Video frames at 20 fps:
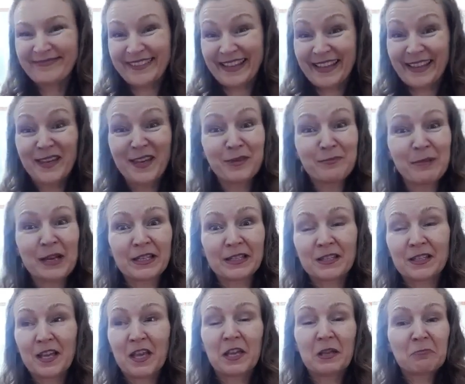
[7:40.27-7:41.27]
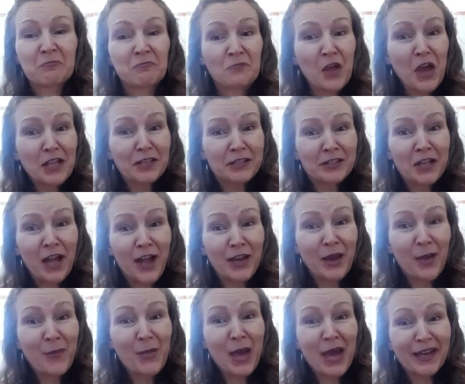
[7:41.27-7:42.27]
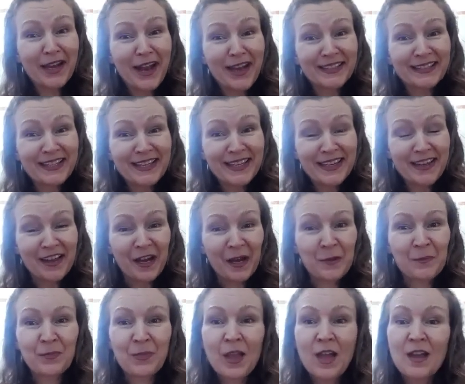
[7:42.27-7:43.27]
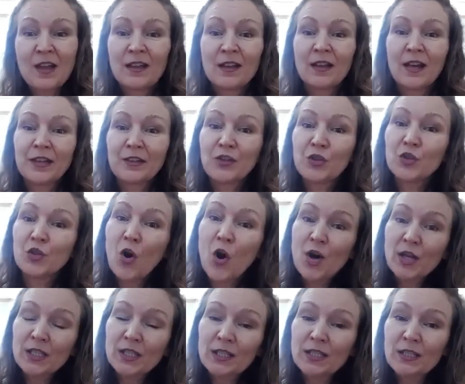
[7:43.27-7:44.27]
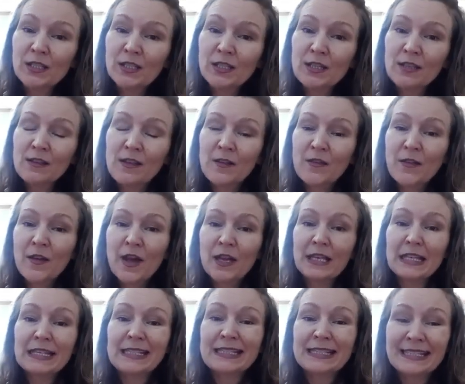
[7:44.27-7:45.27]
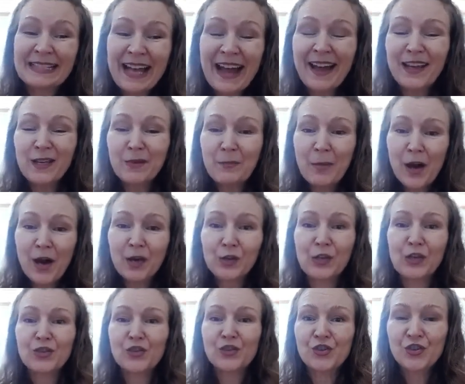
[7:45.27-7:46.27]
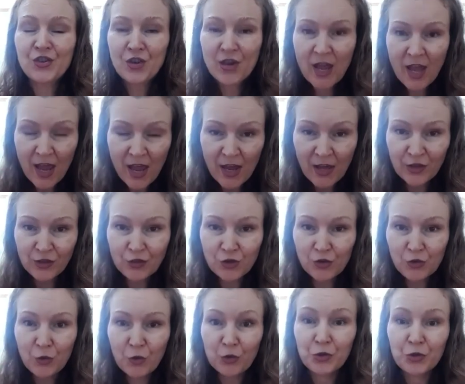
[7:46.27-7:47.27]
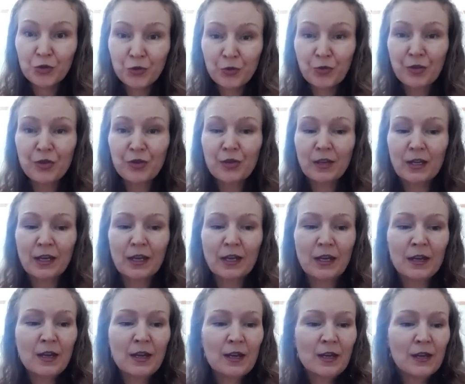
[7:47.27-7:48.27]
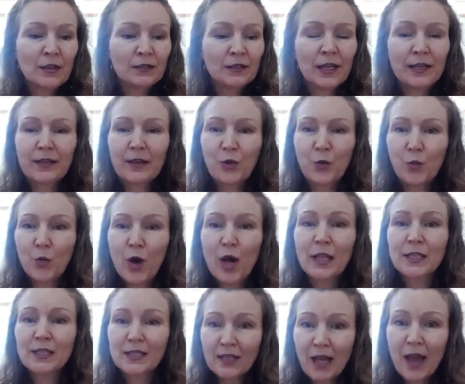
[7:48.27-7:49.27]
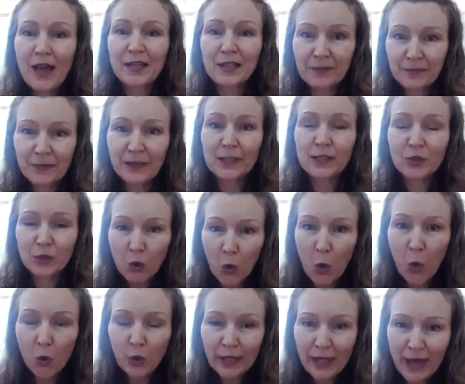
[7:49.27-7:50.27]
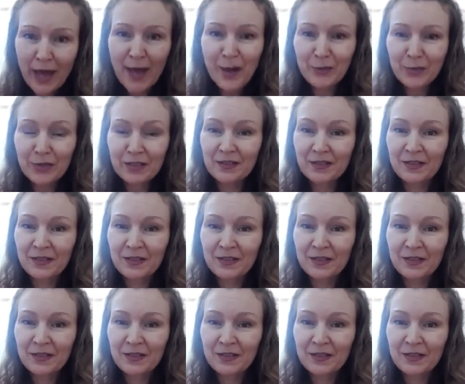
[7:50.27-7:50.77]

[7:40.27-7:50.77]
The kid might say, that's not a bad idea. Are you noticing that it's not about a change or doing the like a one-size-fits-all cap?